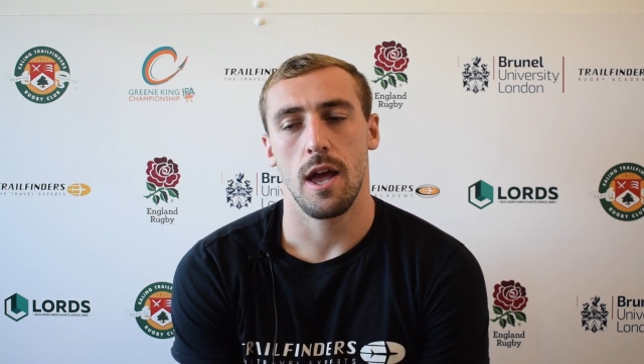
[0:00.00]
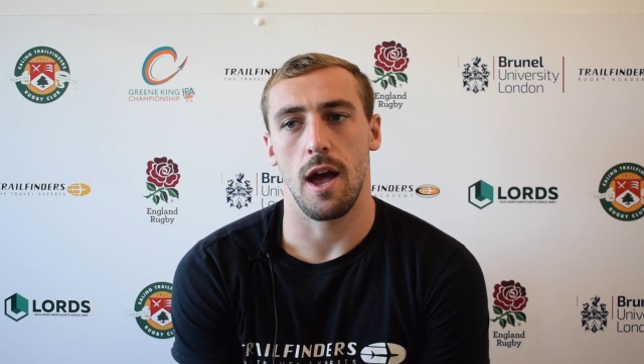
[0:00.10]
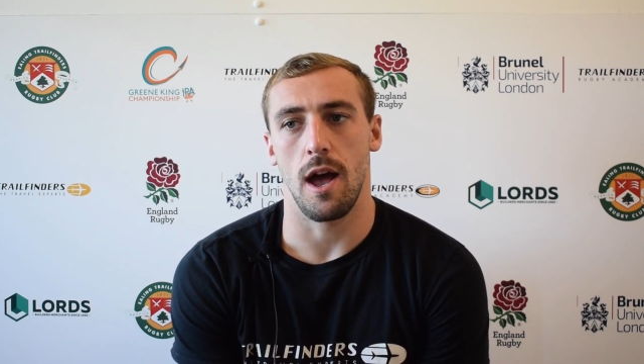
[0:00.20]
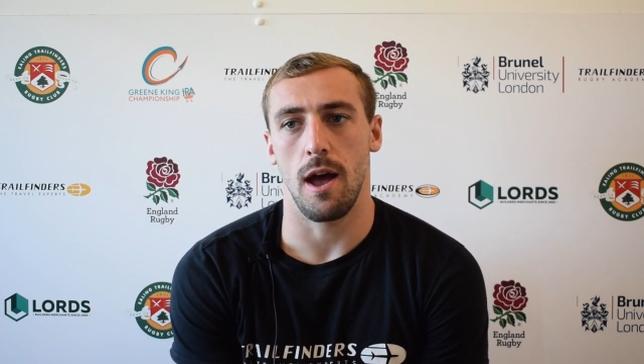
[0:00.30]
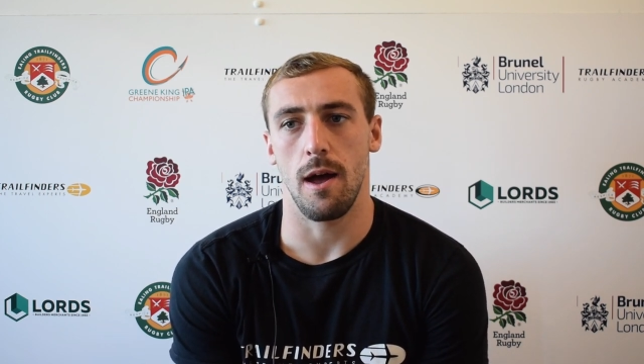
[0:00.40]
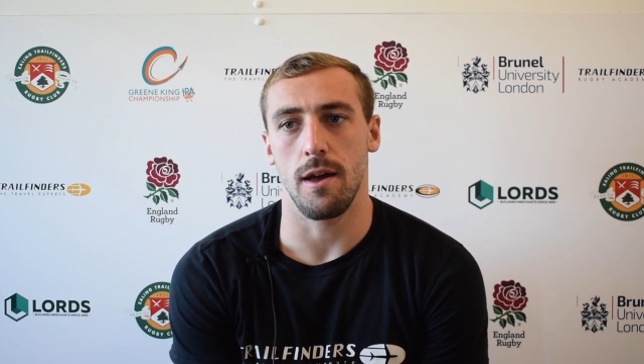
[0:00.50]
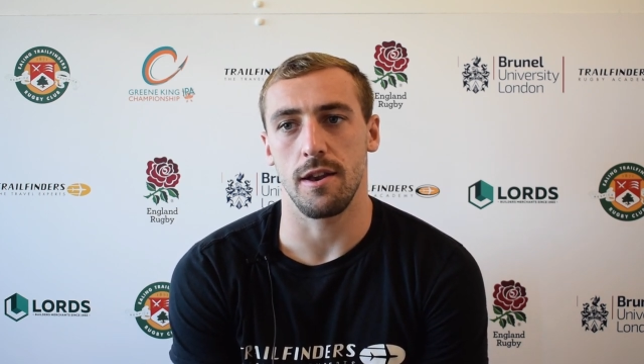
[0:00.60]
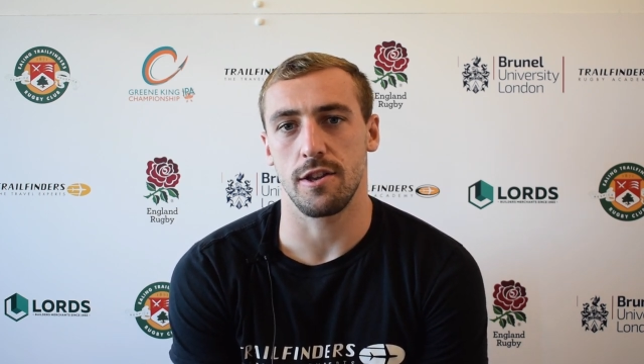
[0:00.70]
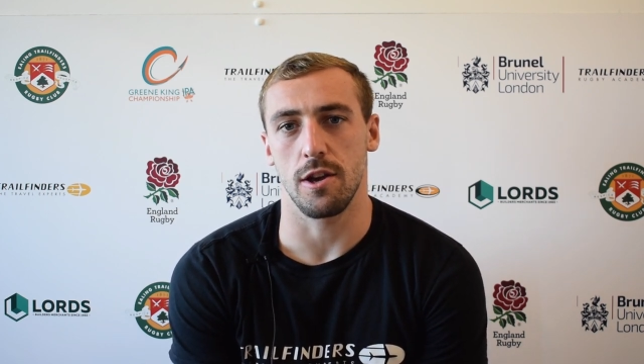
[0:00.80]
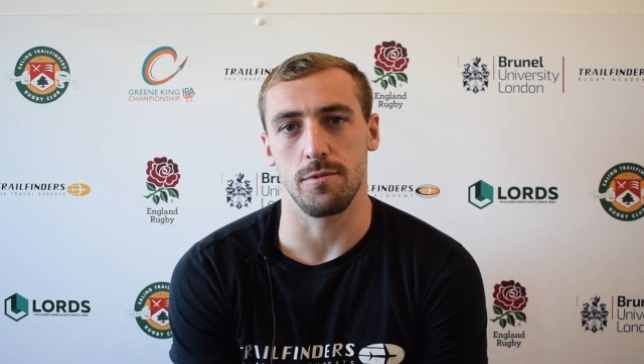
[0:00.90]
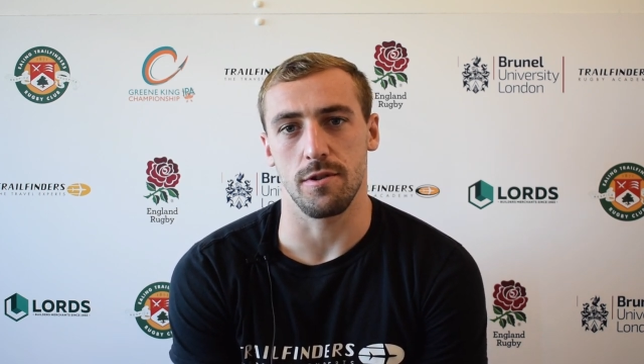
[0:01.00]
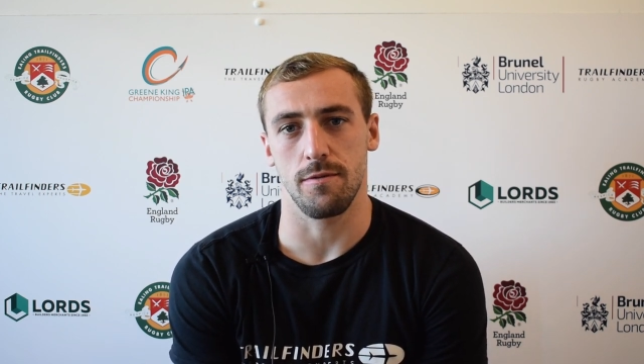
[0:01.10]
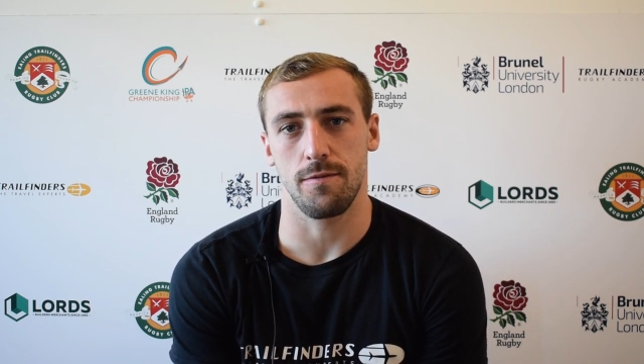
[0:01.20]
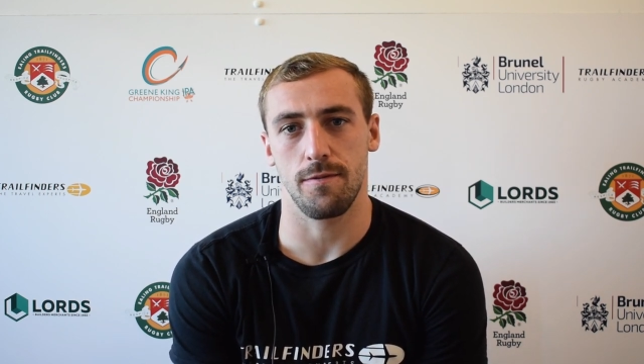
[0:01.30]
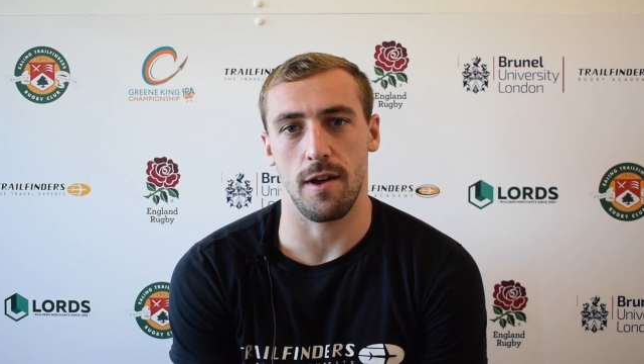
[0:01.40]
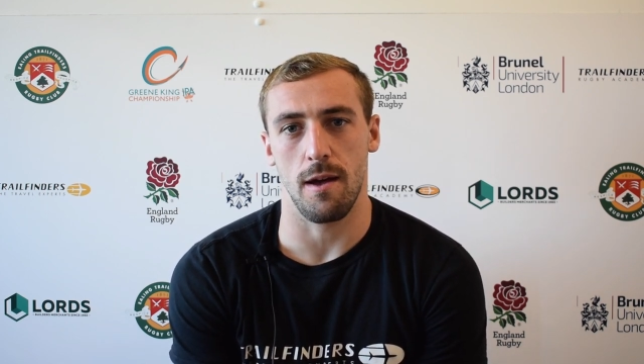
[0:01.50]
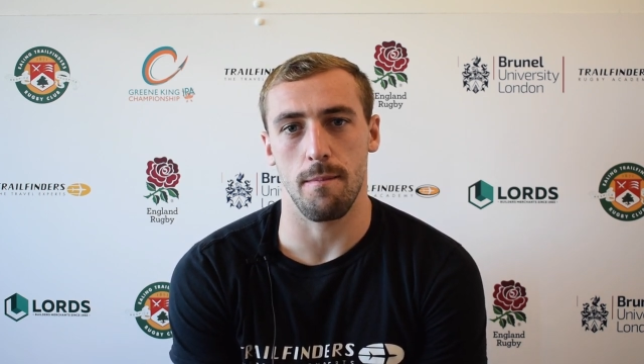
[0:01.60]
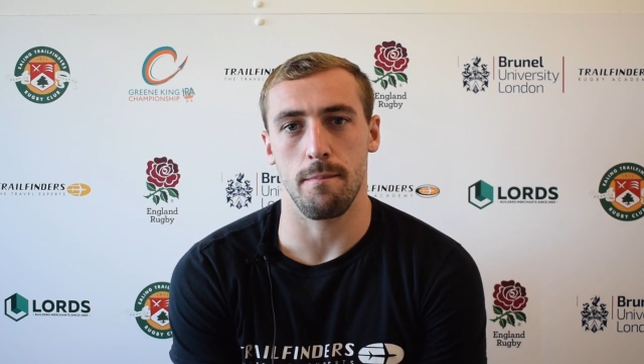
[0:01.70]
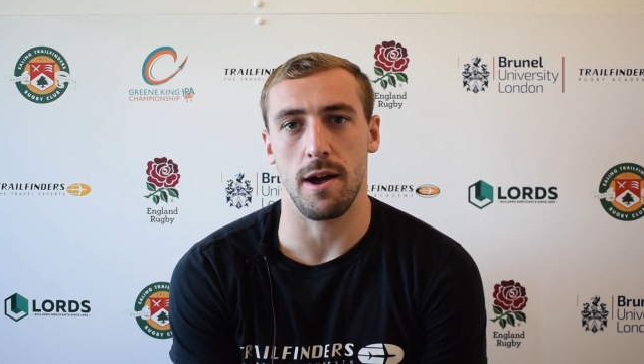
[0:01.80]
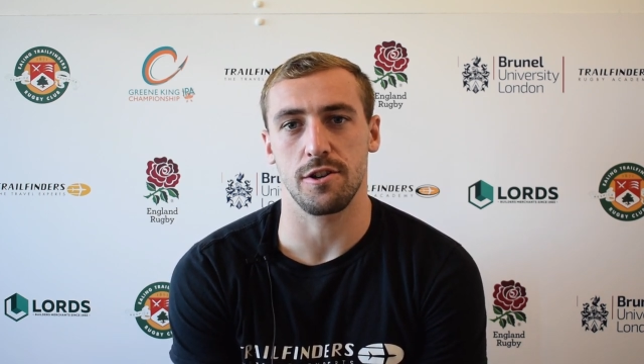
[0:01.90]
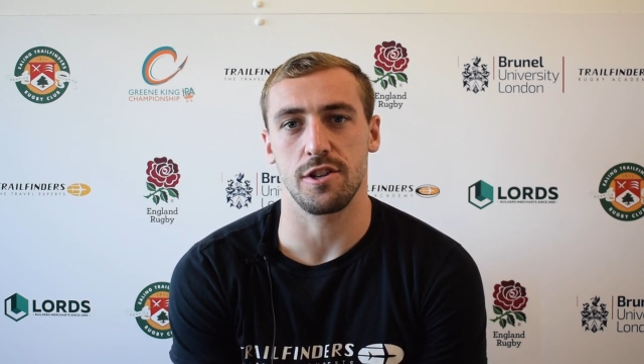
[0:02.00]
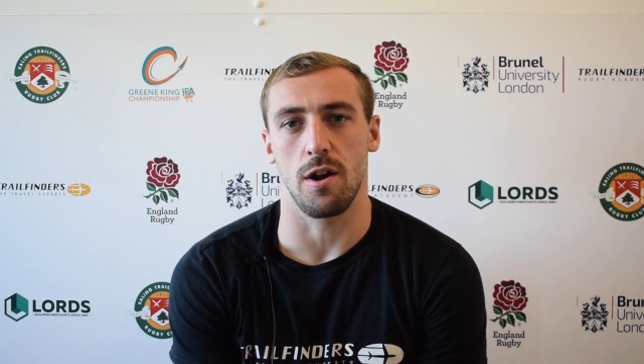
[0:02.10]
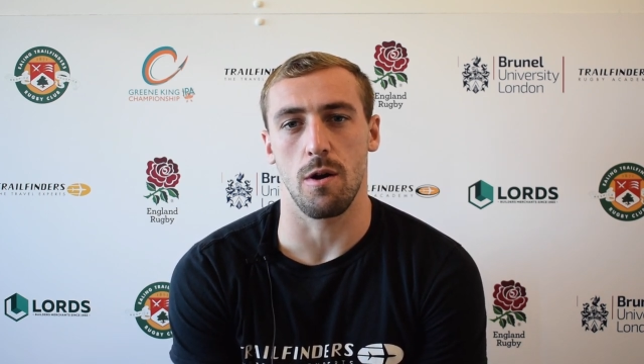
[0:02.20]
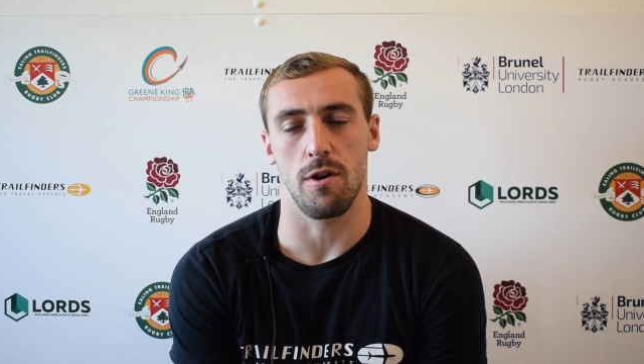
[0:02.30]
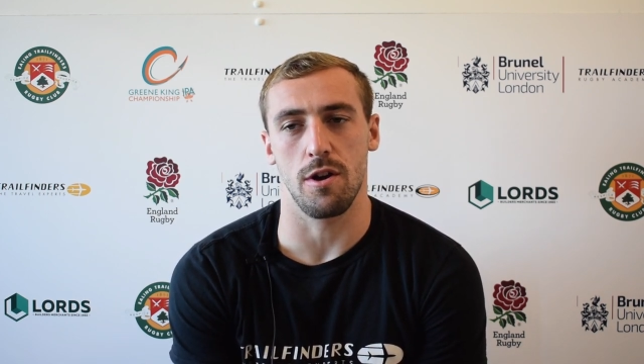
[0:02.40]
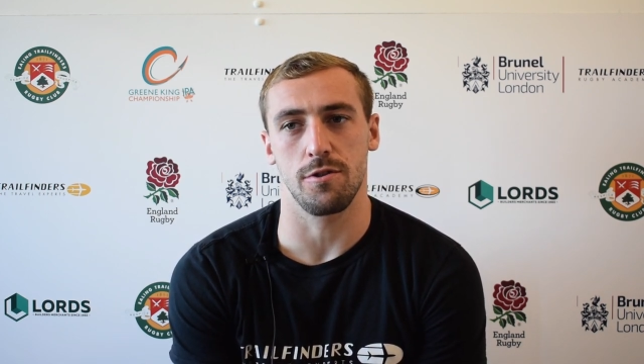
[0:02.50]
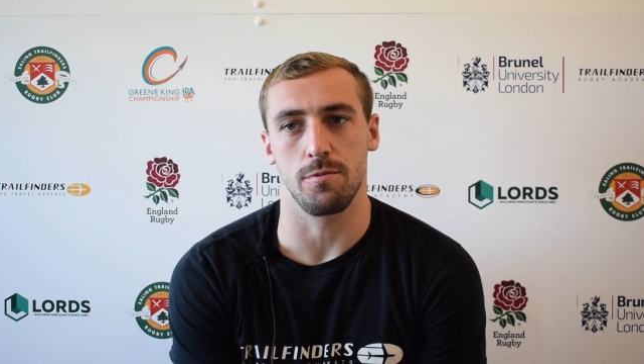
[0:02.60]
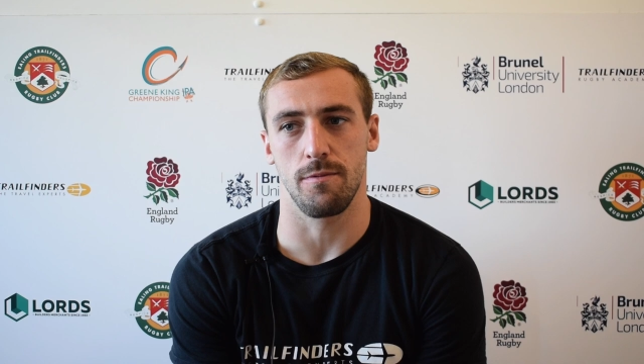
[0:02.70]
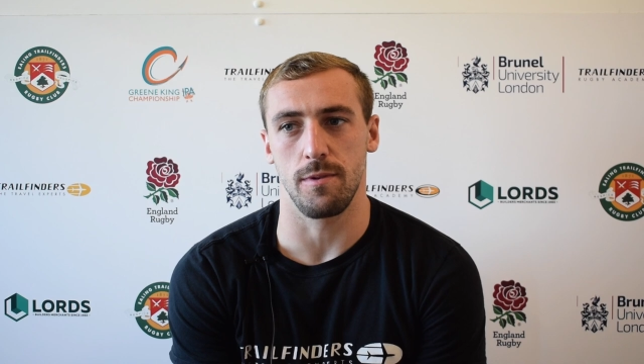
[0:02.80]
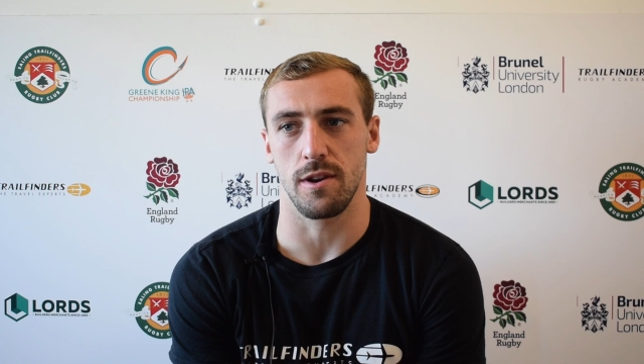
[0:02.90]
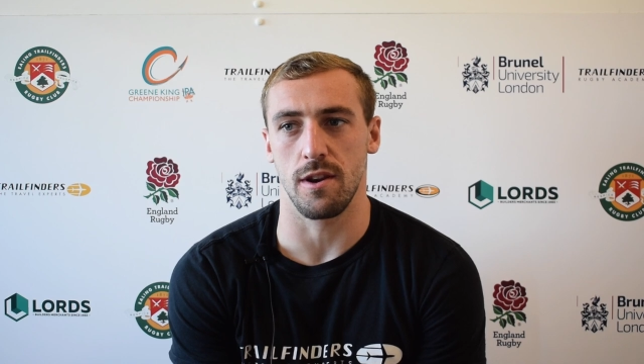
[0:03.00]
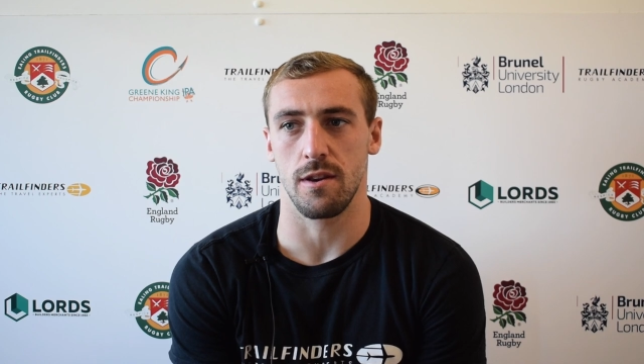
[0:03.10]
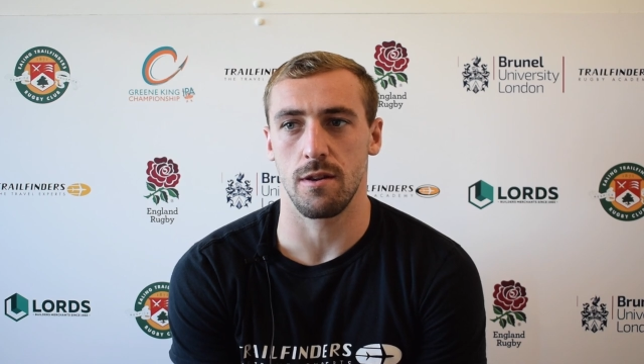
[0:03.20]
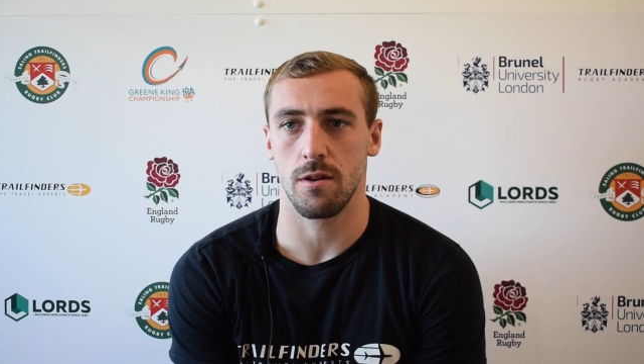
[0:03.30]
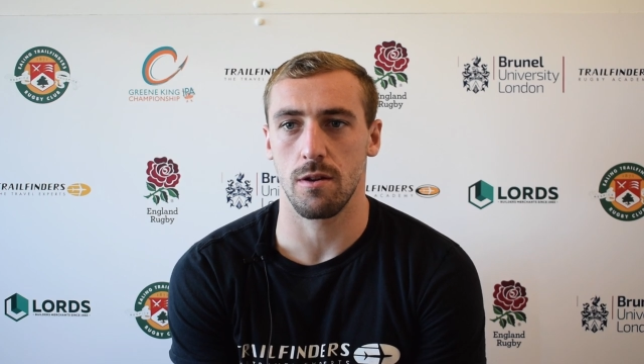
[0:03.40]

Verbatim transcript: uh, in terms of uh, match scenarios. Yeah. We've been.